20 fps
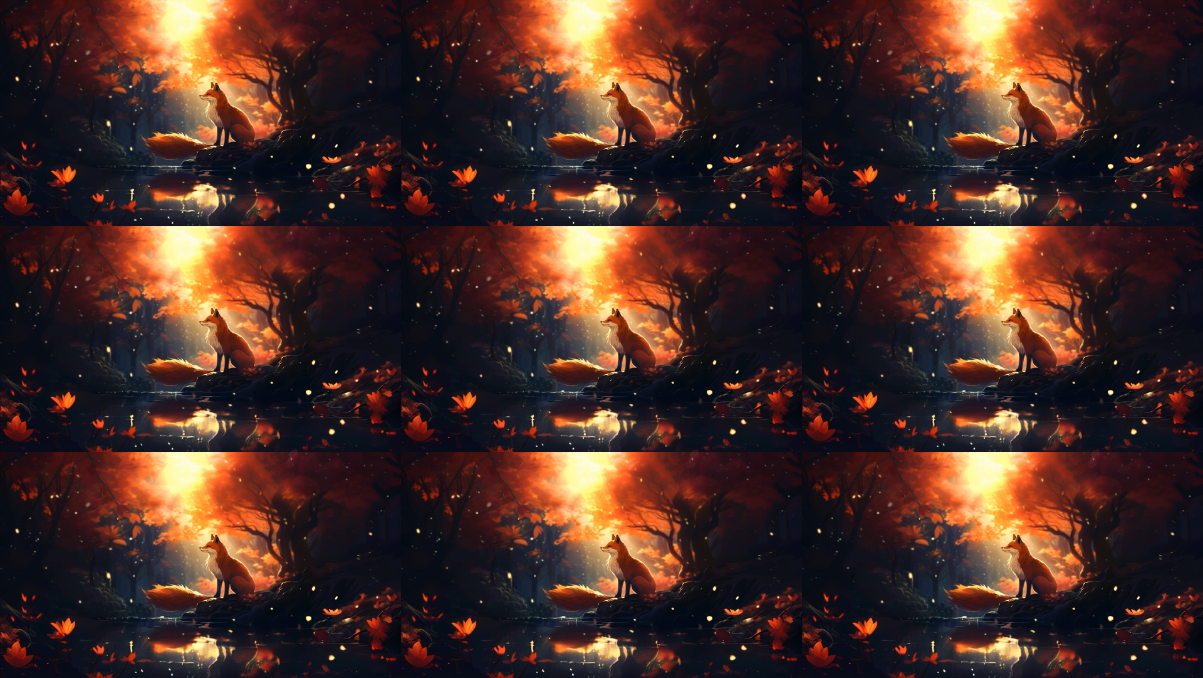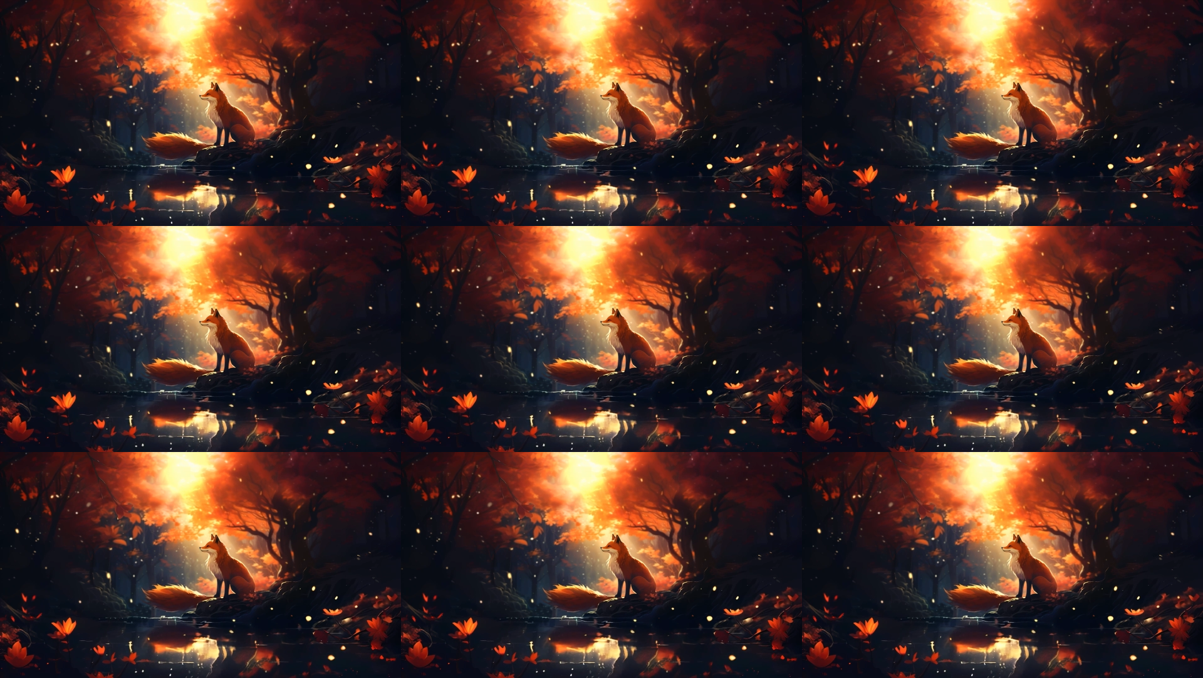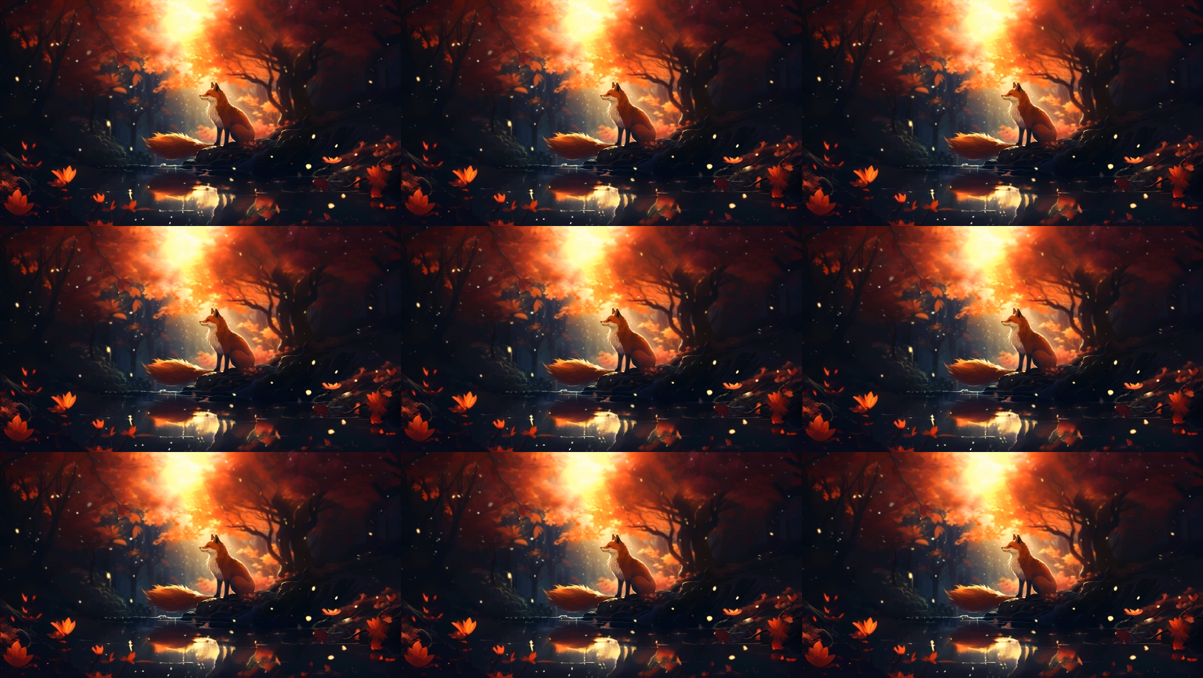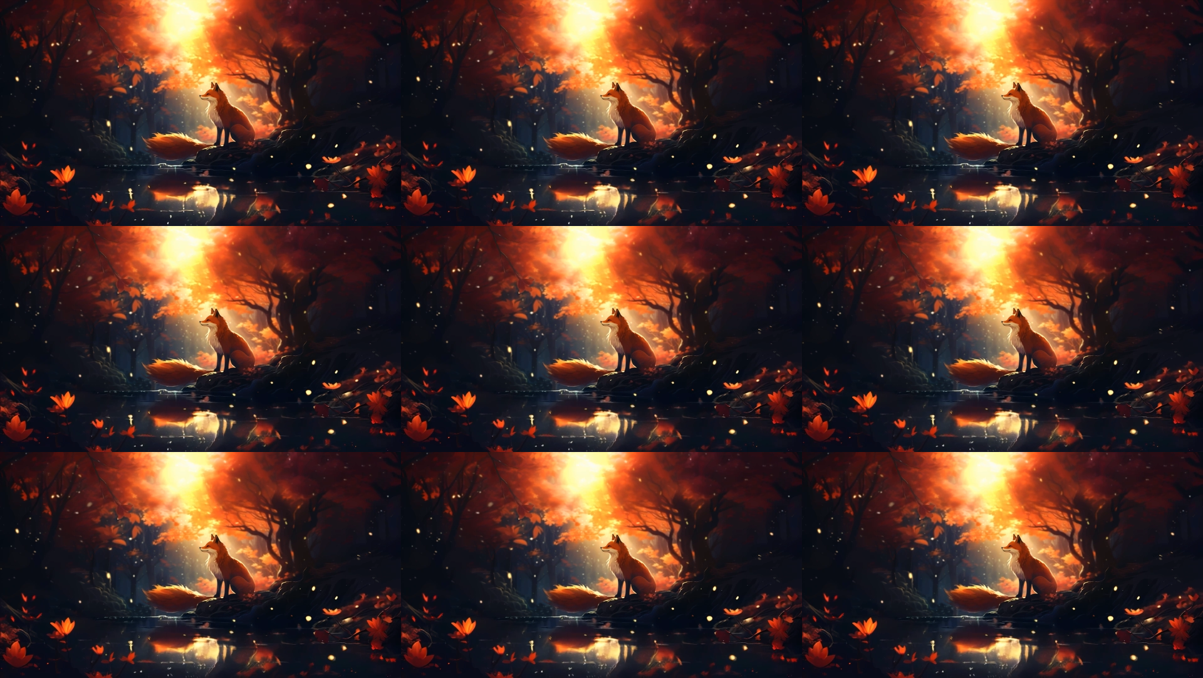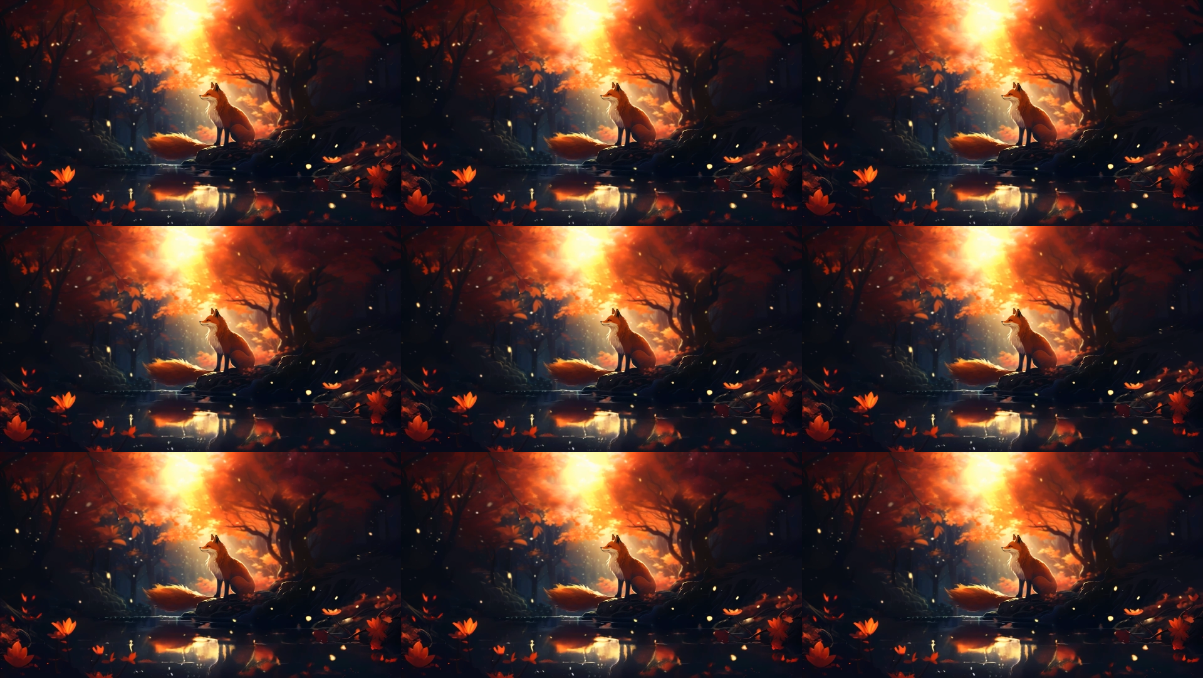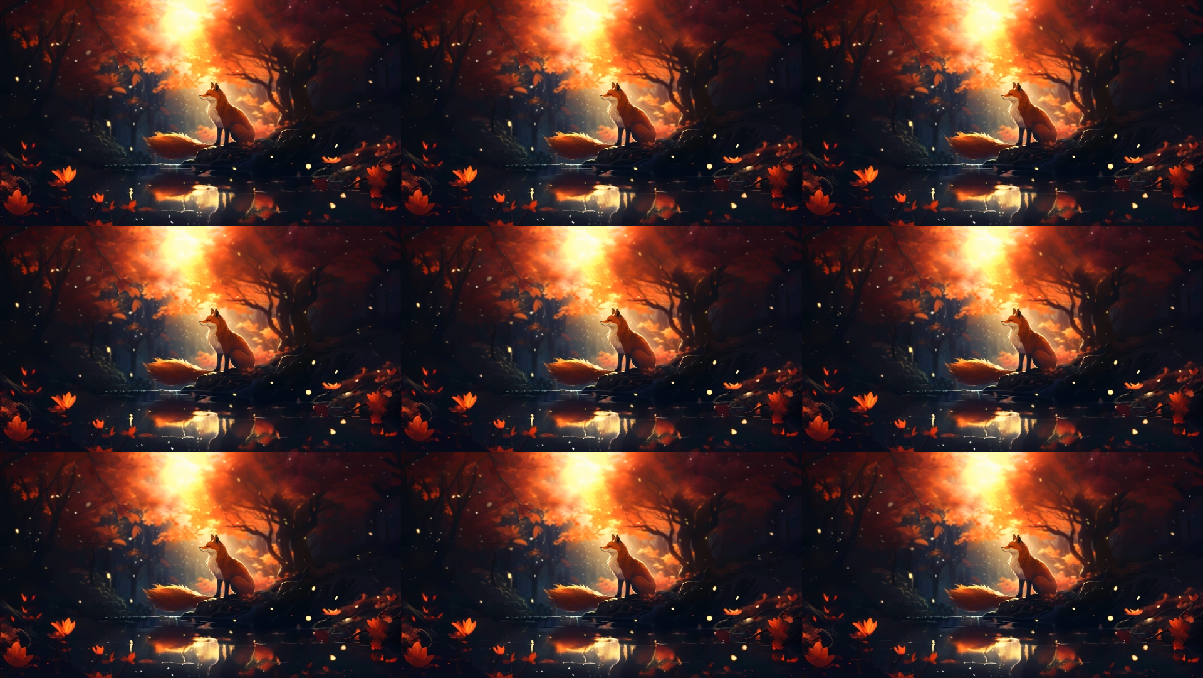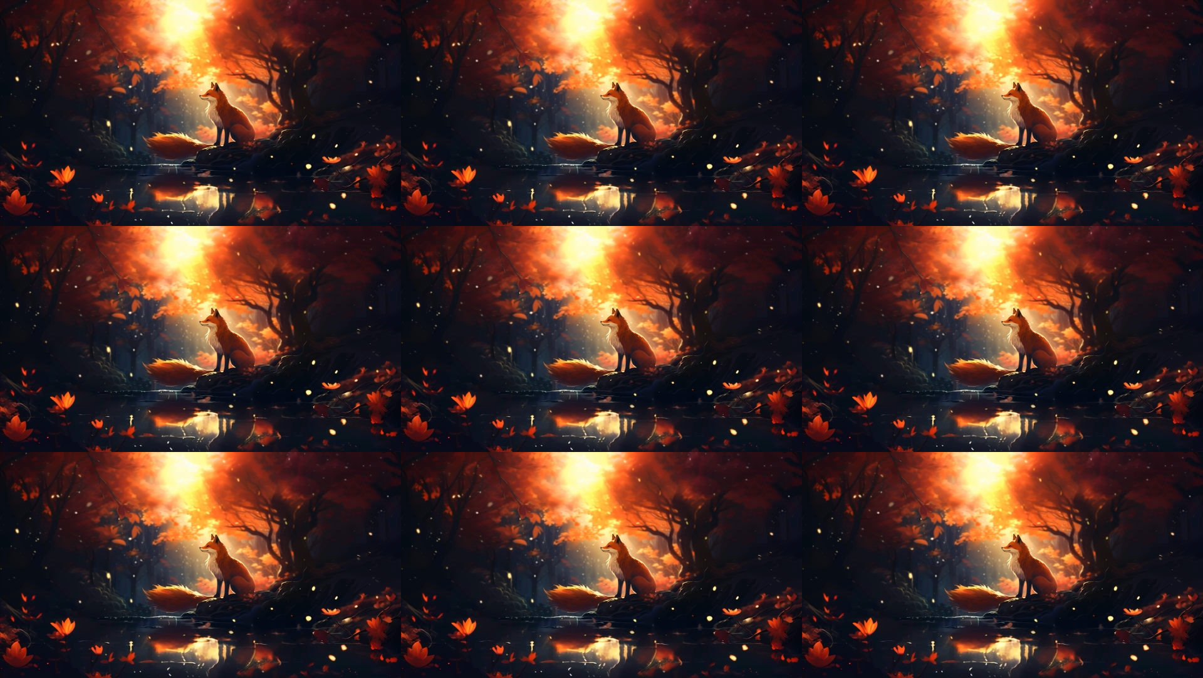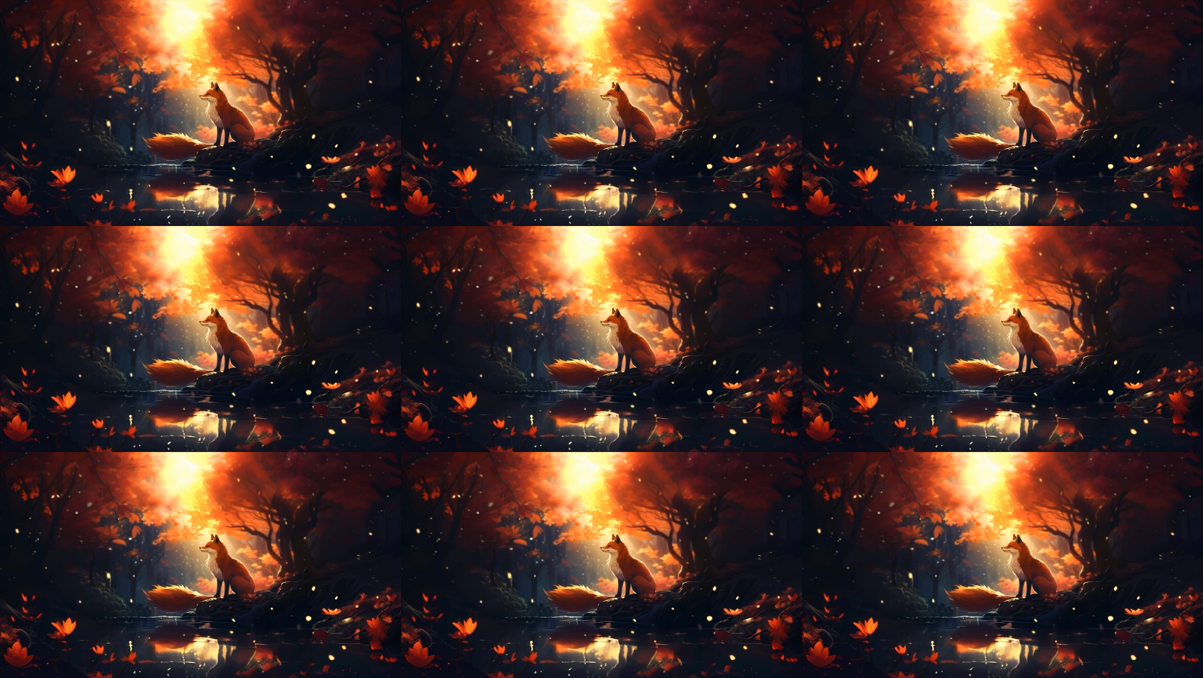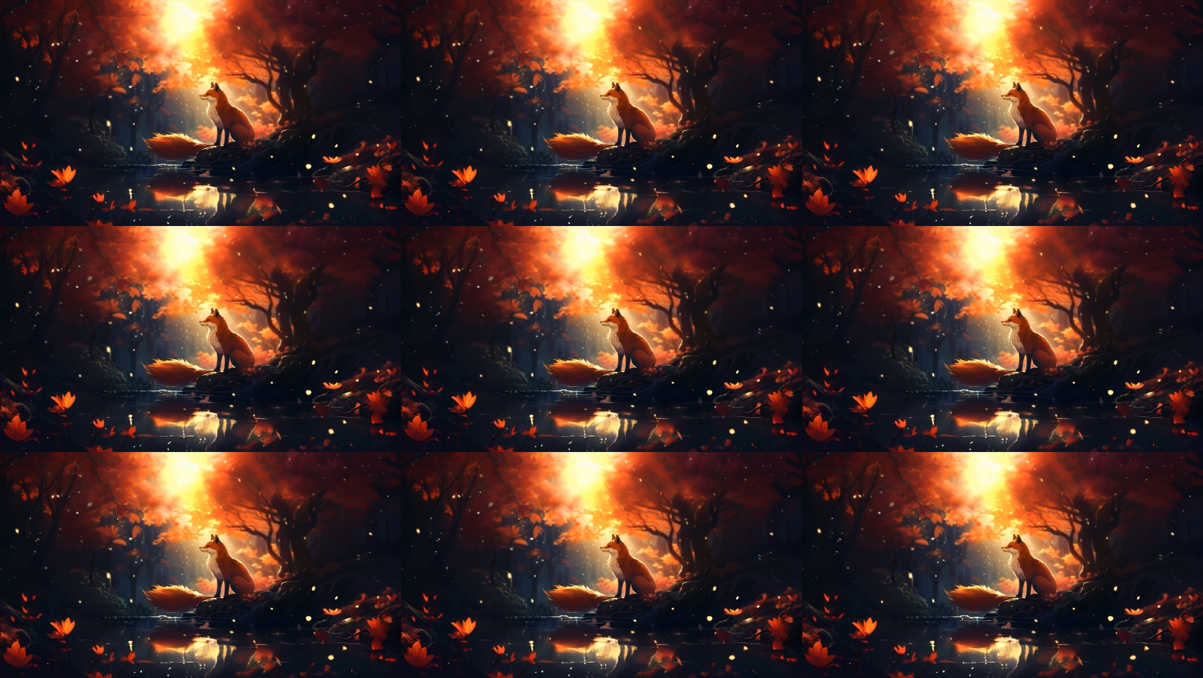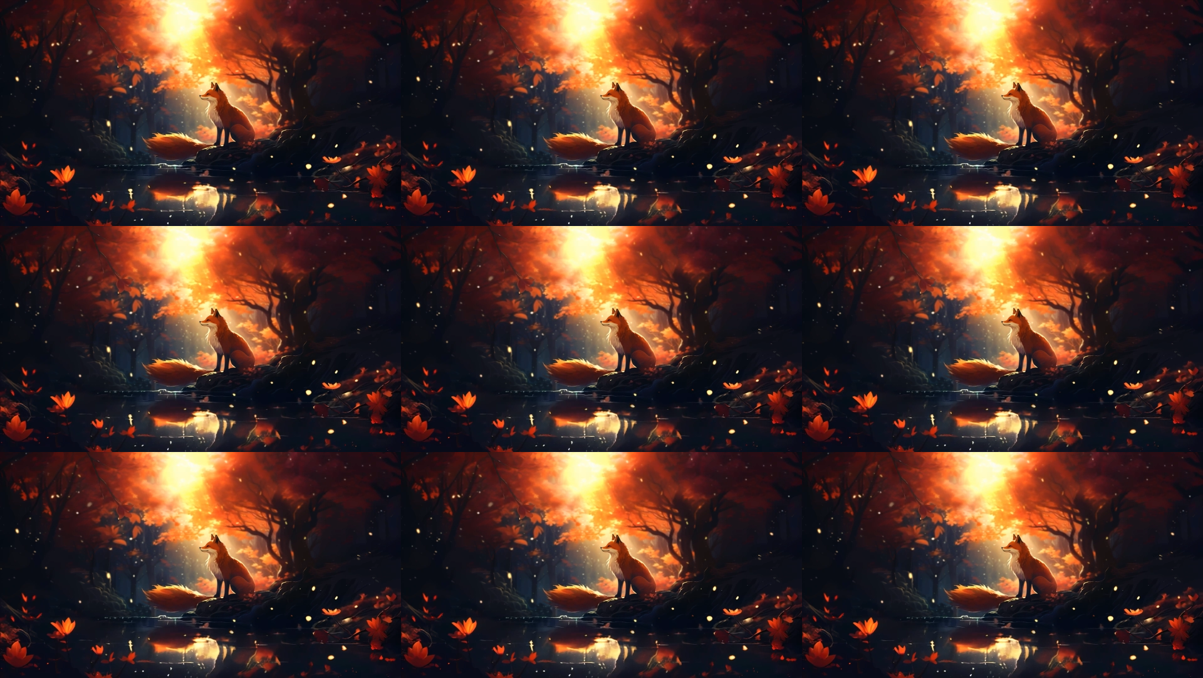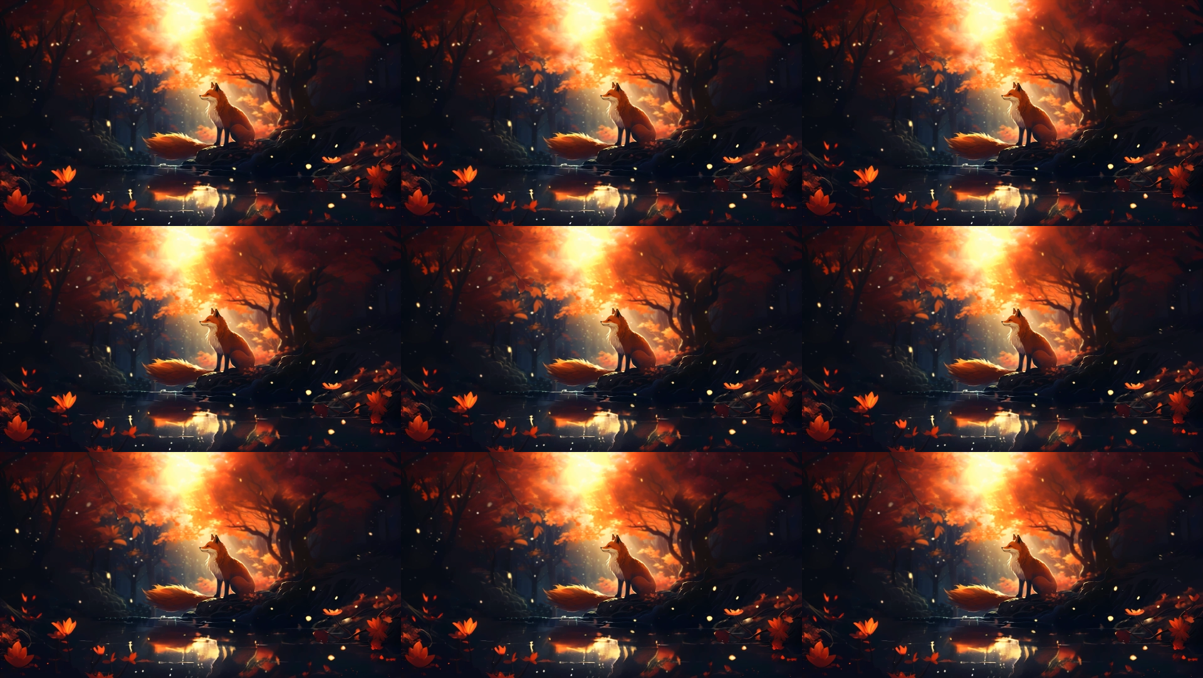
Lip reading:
(no speaker visible)